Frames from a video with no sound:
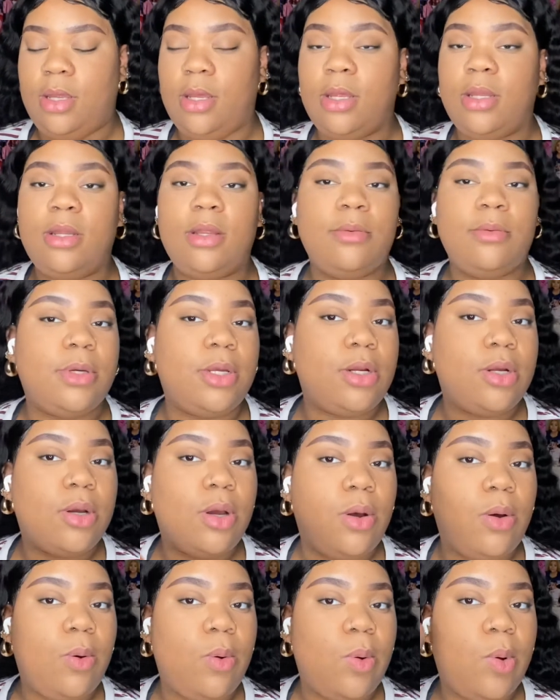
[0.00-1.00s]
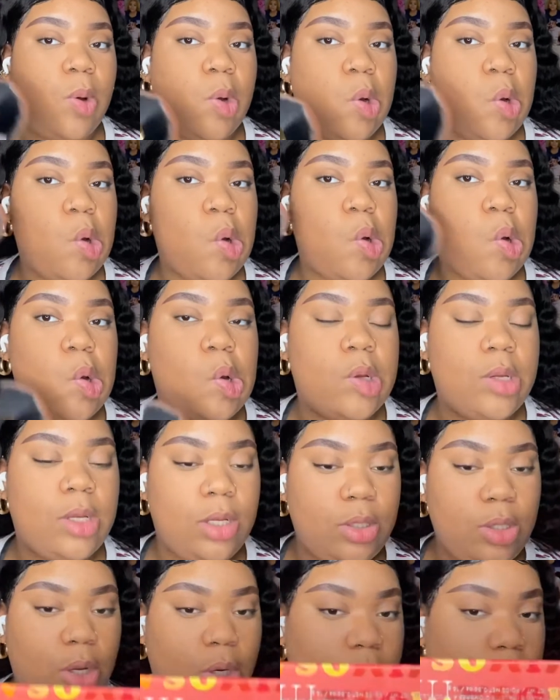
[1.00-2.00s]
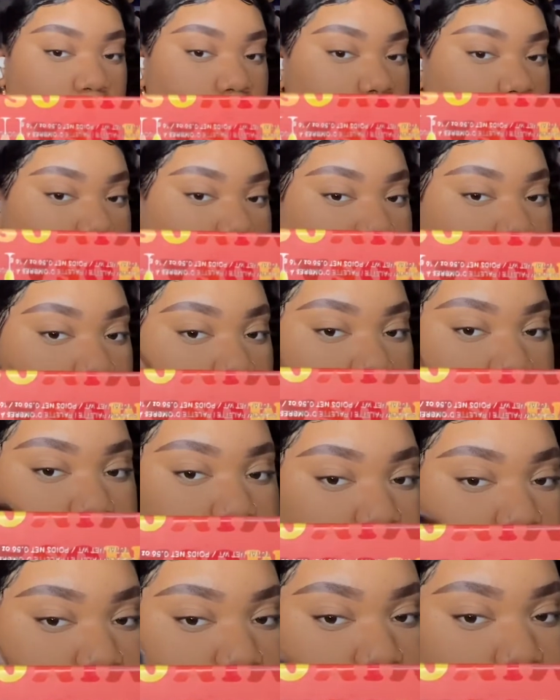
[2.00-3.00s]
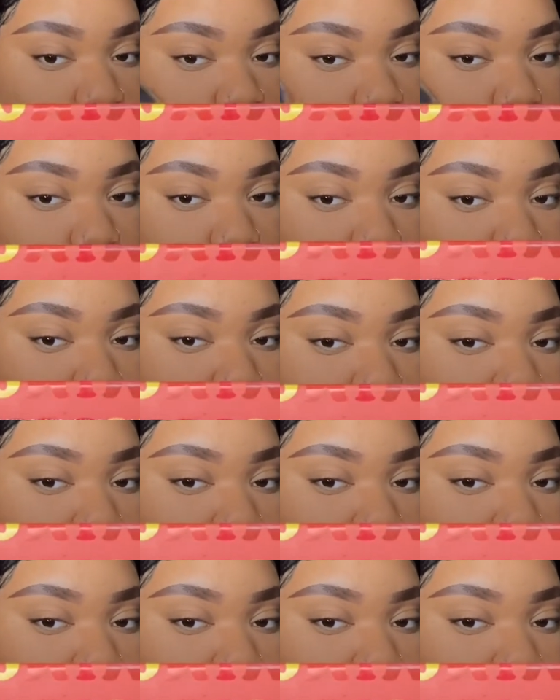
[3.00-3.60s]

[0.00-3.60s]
I'm gonna go along the natural contours on my face.